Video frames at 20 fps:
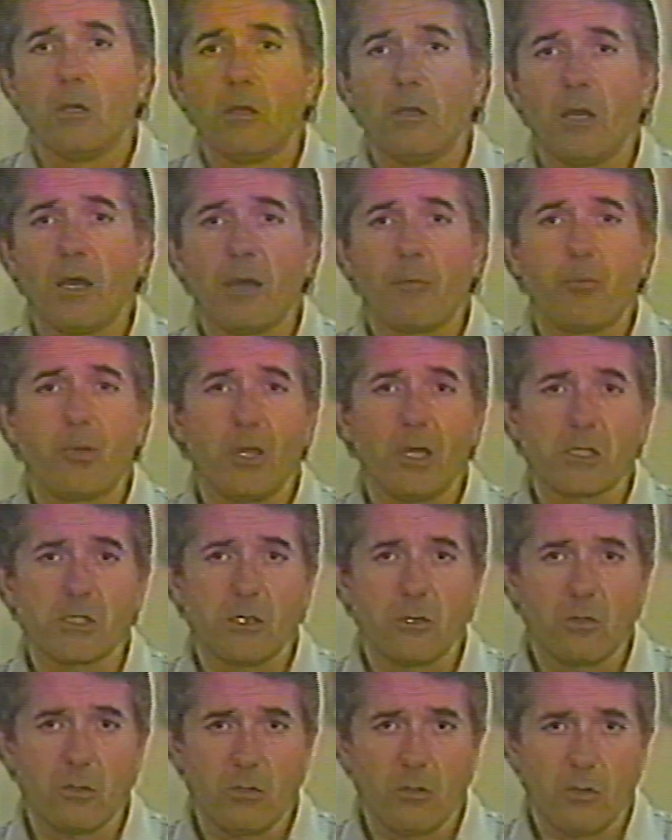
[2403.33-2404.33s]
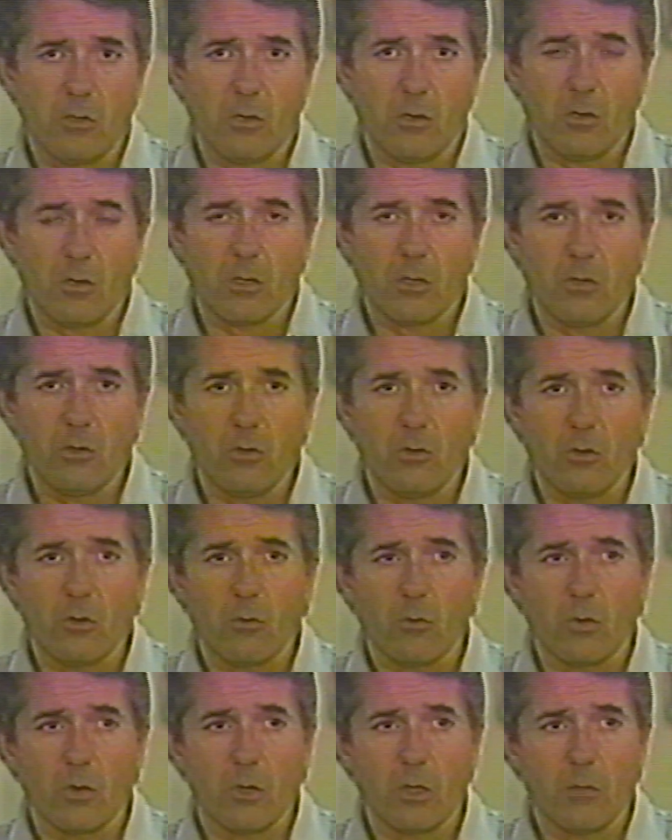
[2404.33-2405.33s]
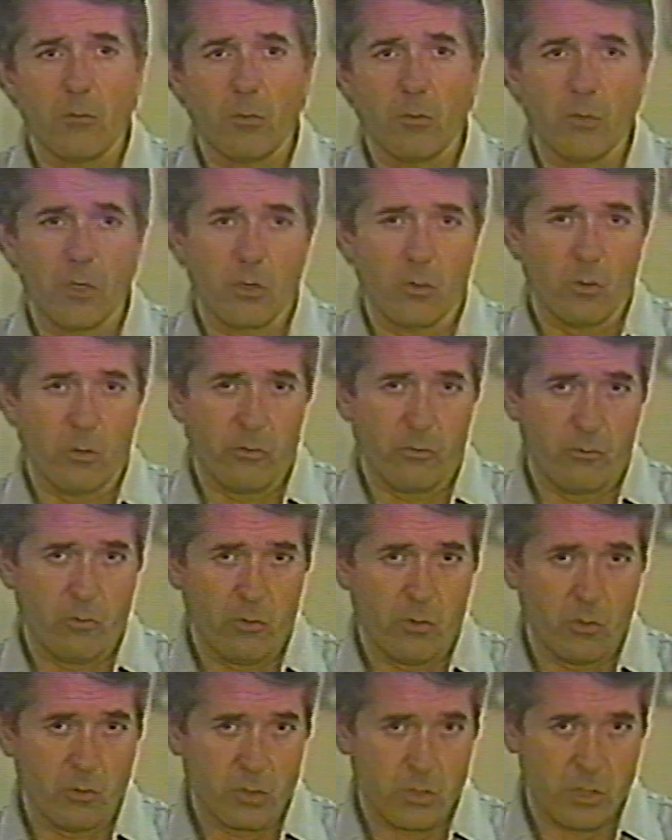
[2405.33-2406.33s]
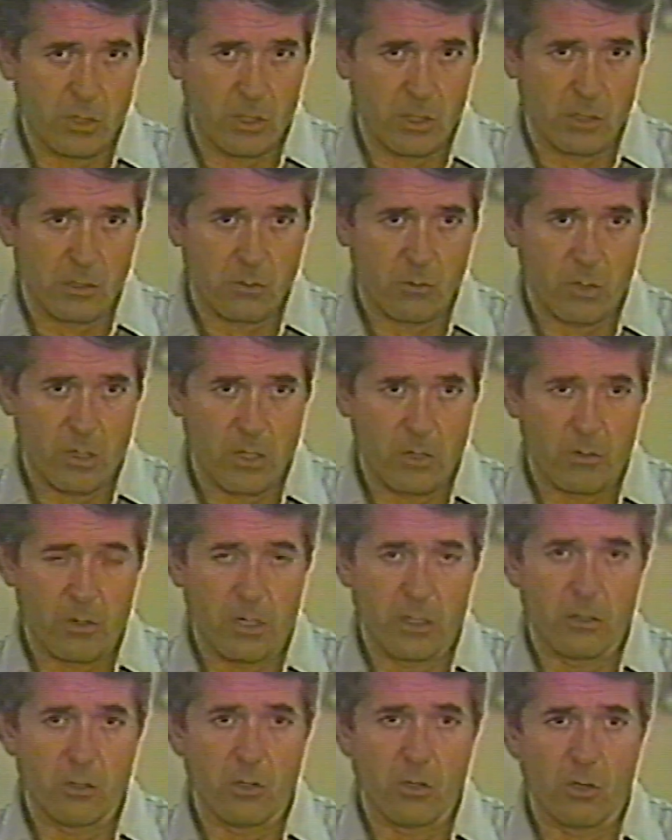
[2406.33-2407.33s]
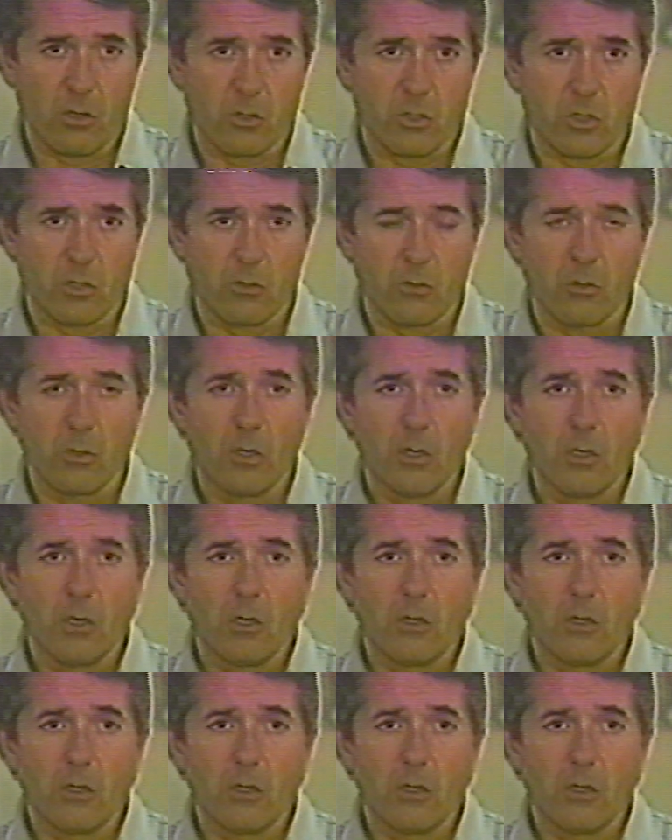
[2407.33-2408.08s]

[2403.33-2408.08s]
not pleasant to the dog, and you don't want him to be going through those things while you're at the dog show.